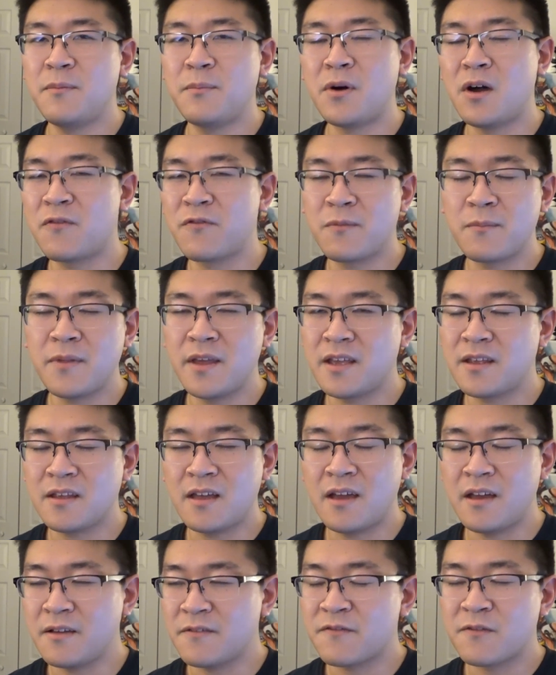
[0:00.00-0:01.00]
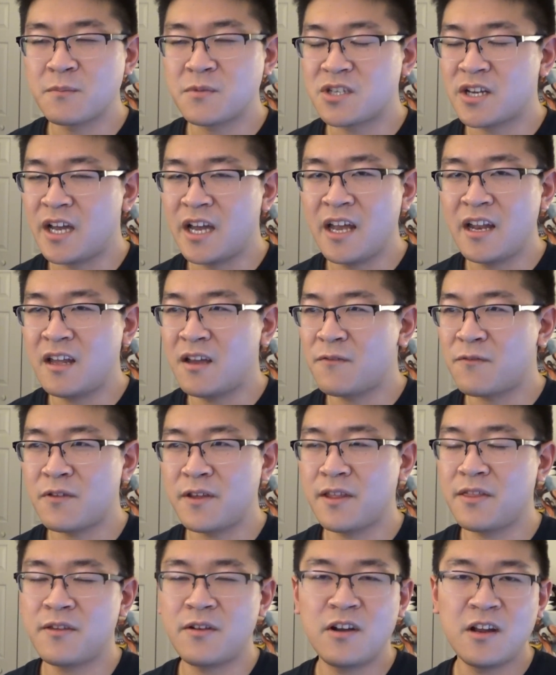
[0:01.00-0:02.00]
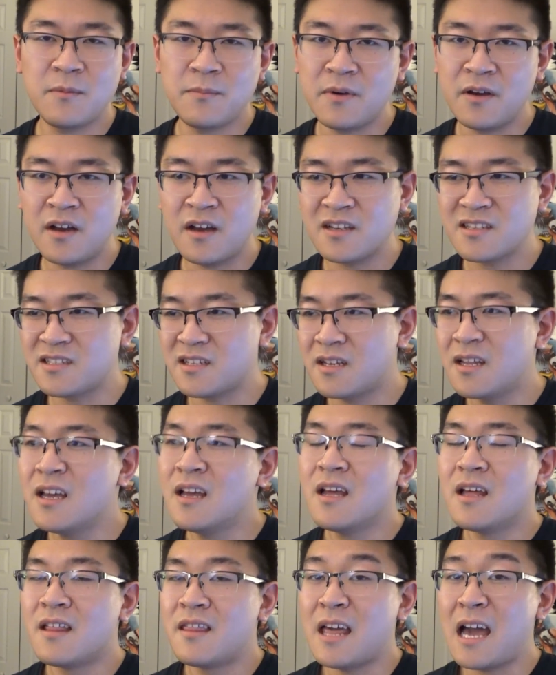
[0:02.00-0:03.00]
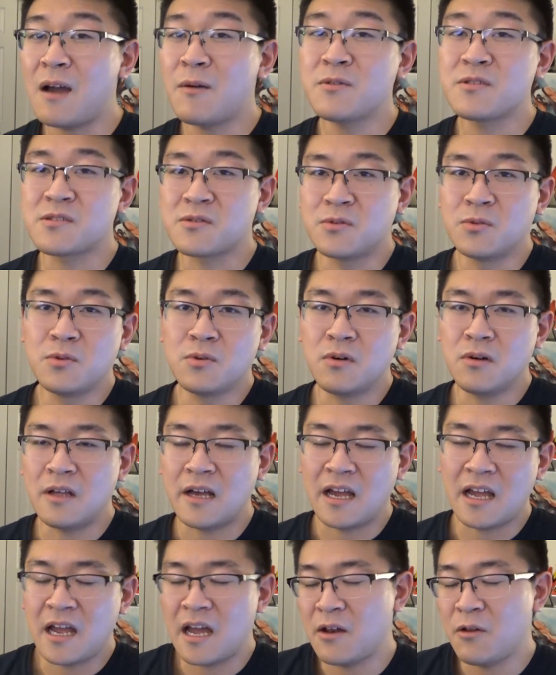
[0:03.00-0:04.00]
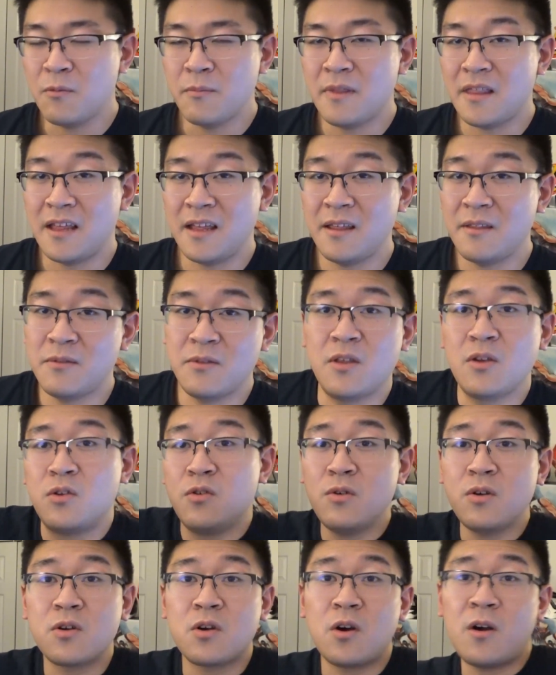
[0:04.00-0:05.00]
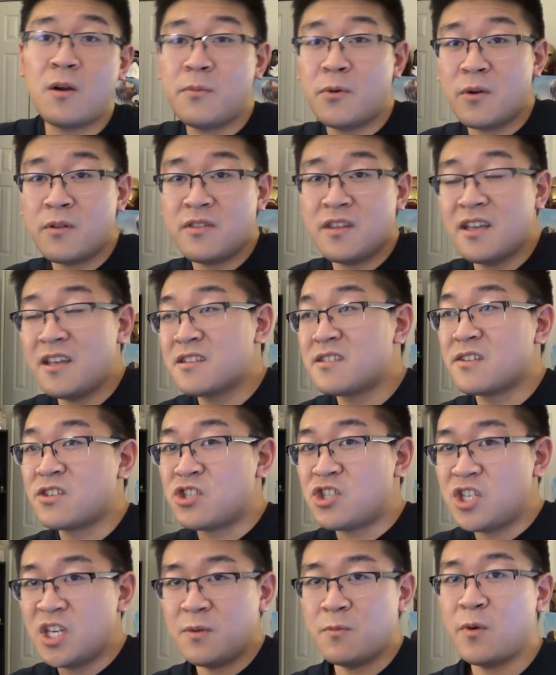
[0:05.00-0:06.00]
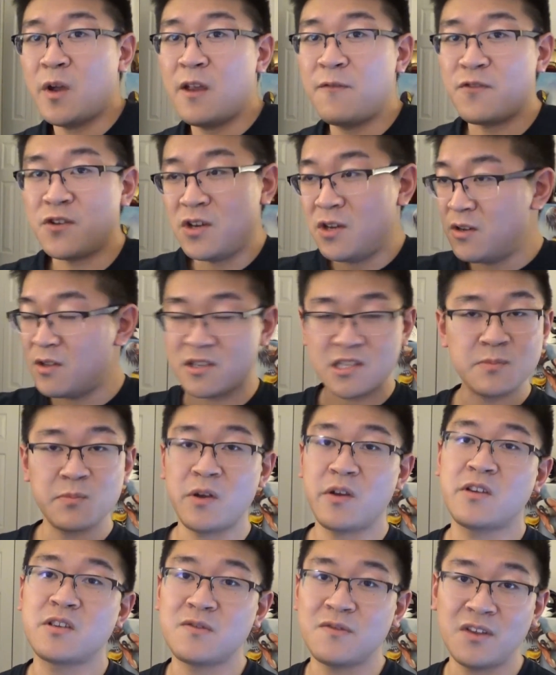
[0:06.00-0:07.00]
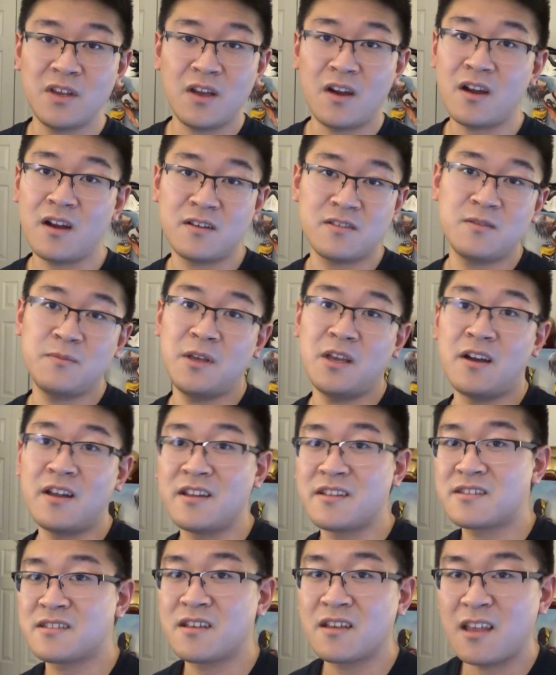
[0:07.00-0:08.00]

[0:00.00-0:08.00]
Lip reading: He bought from China for like $30, and that was cool. The Google Cardboard thing is a cheap way for you to experience VR, to be honest.